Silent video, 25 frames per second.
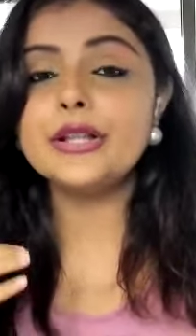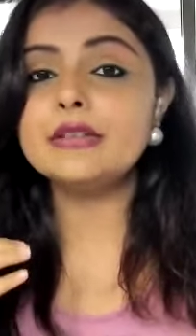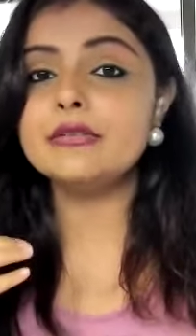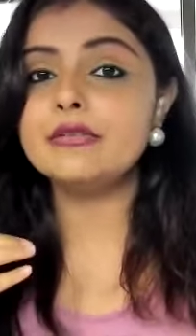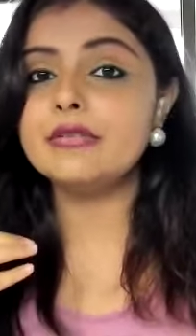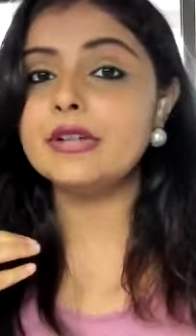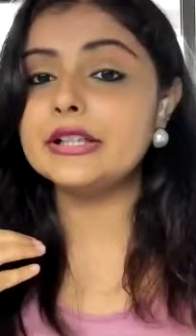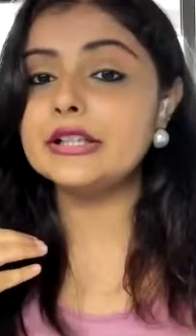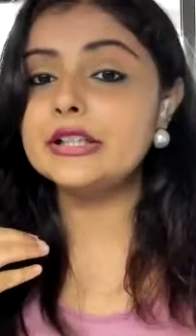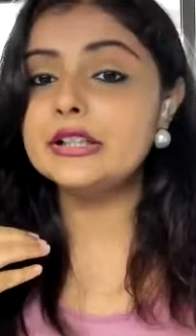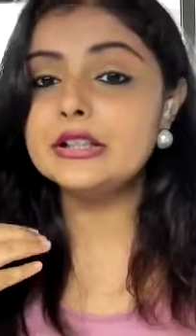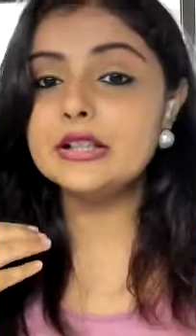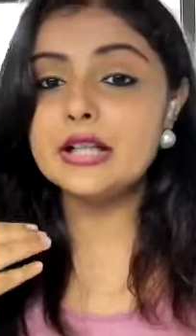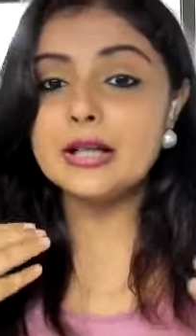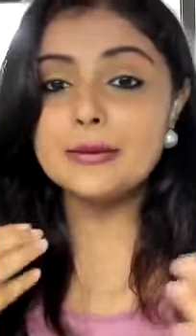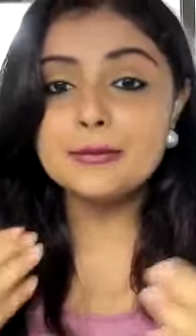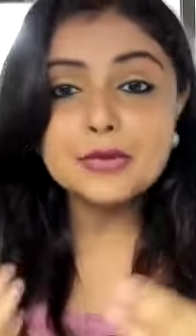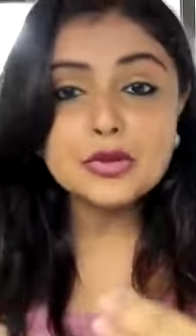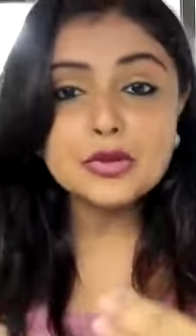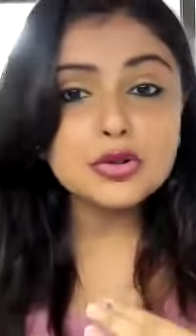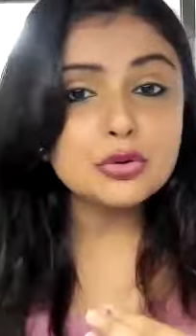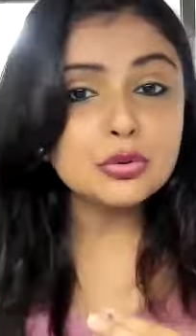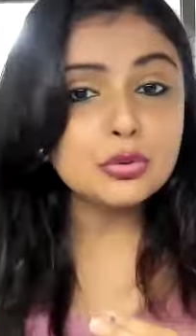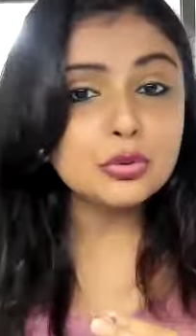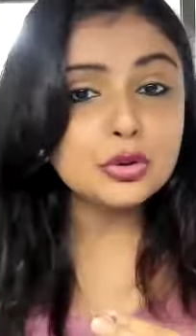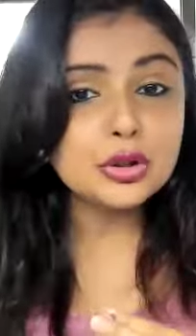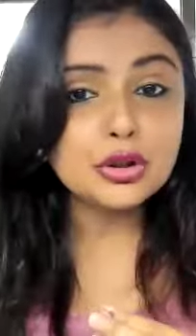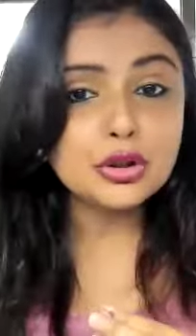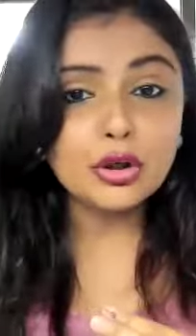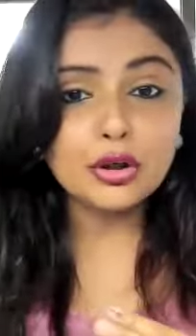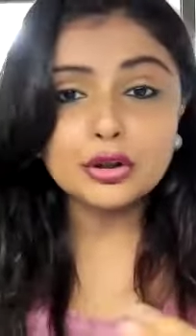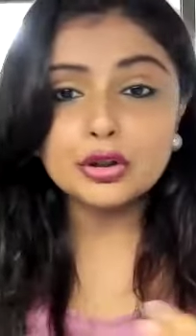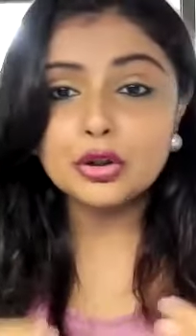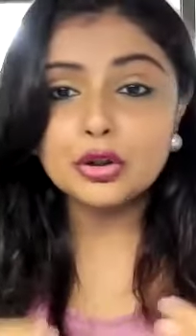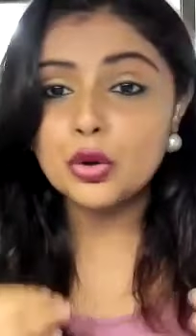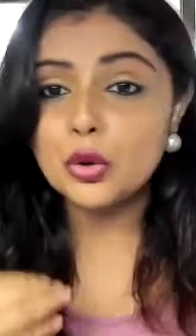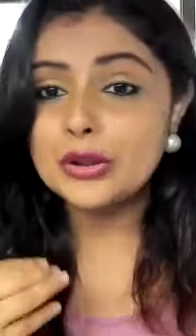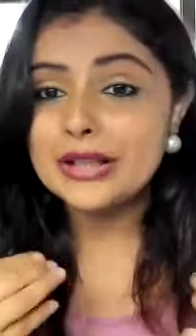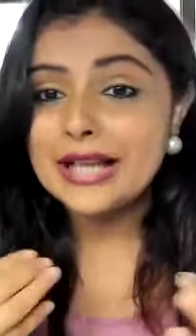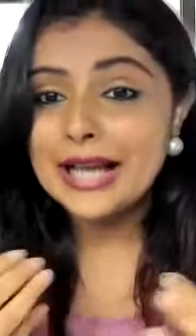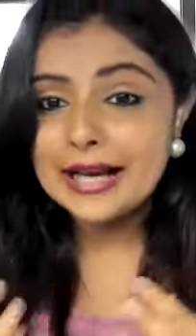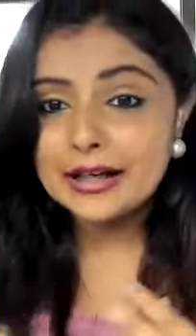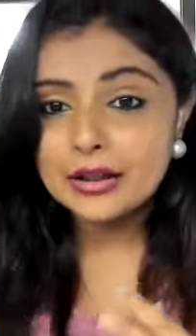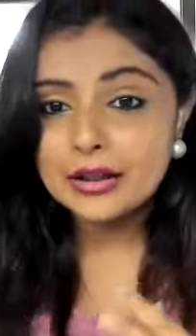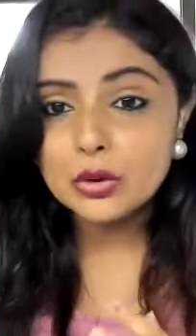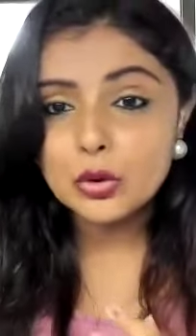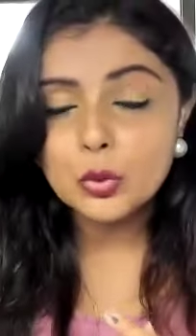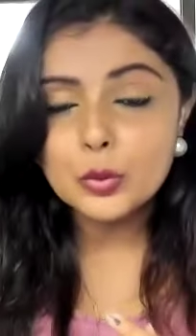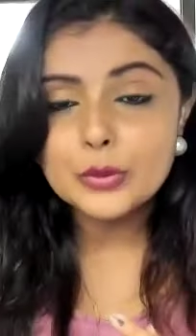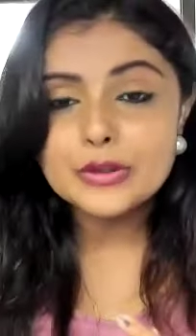when it comes to your
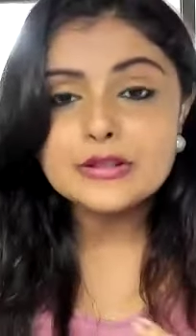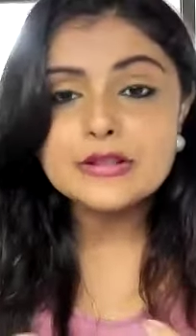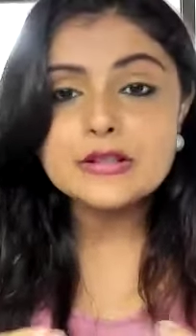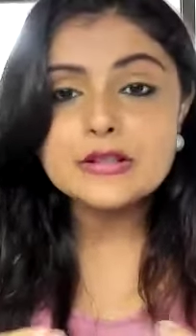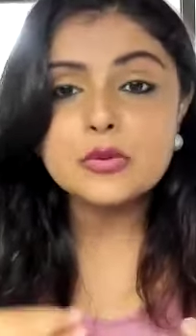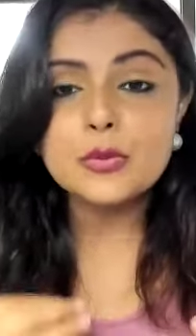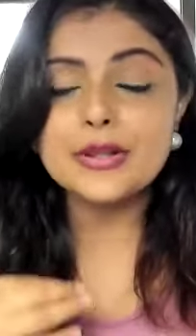colloquials,